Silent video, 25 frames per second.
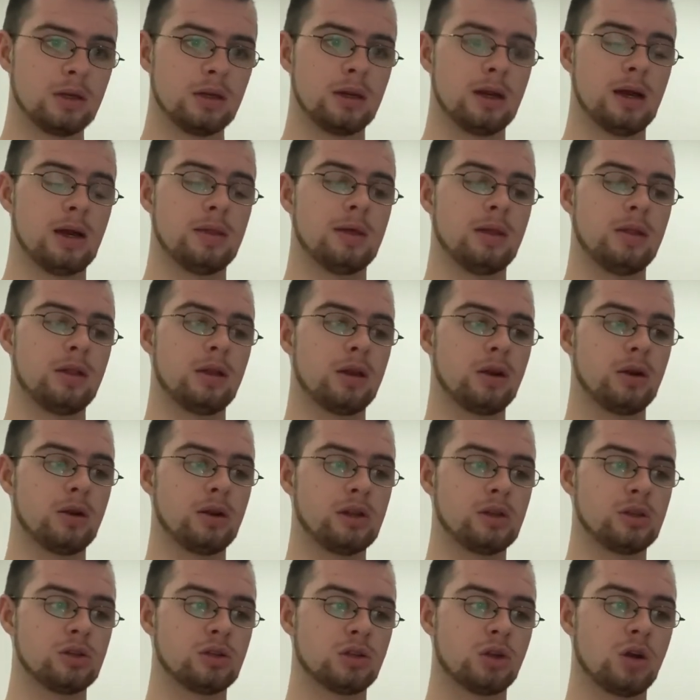And then they
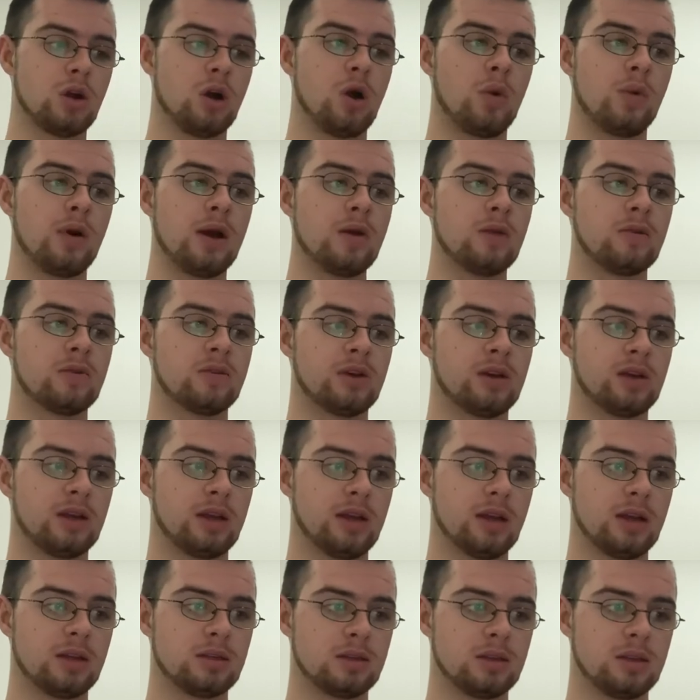only just got away with it
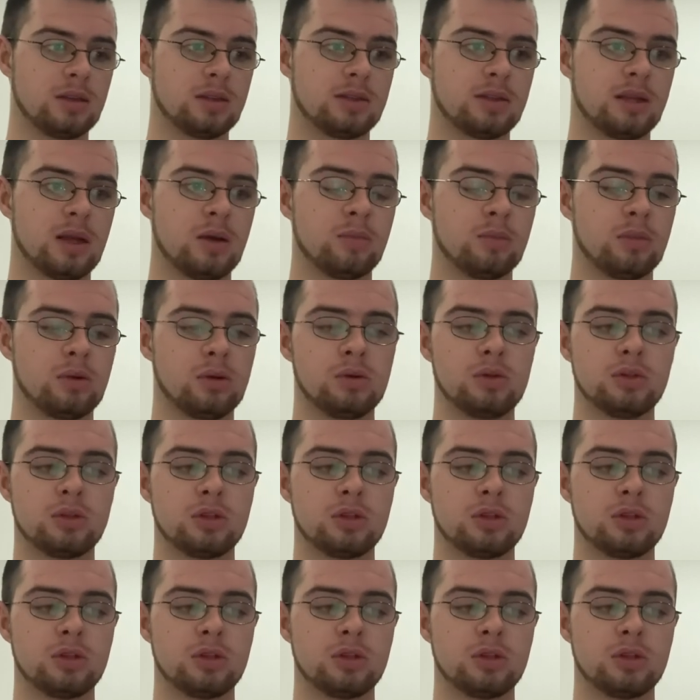against Istanbul.